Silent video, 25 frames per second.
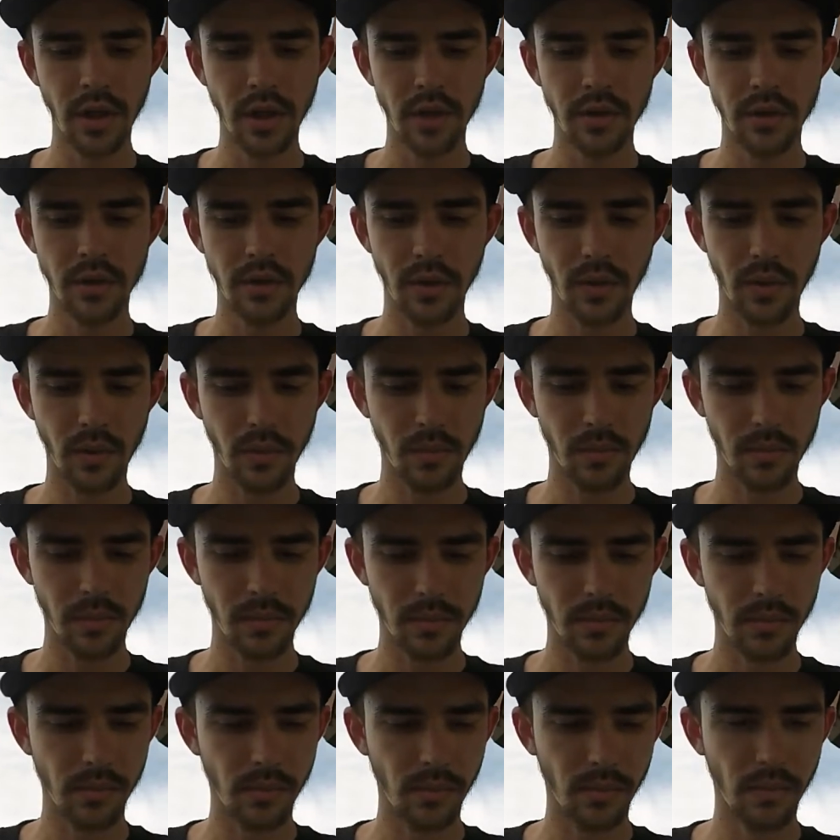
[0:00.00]
So
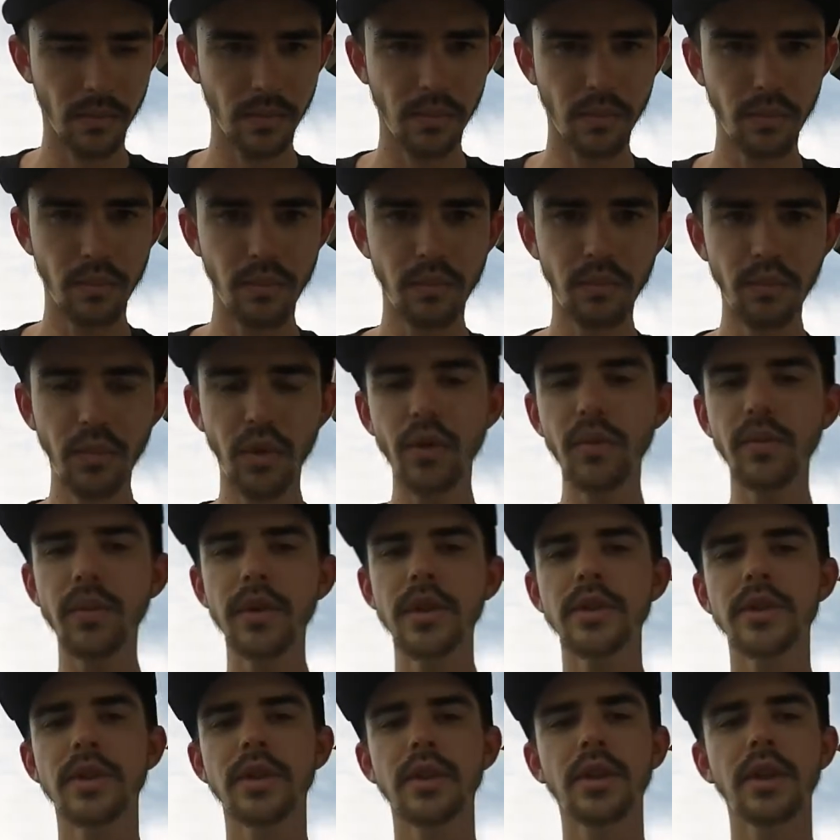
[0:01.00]
more
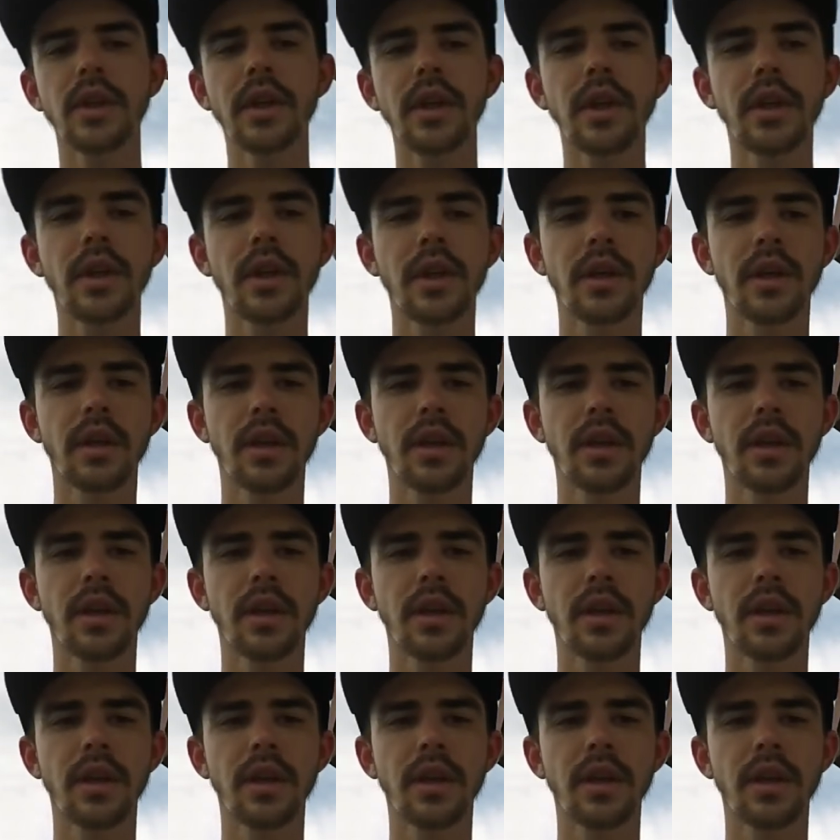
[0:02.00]
recently,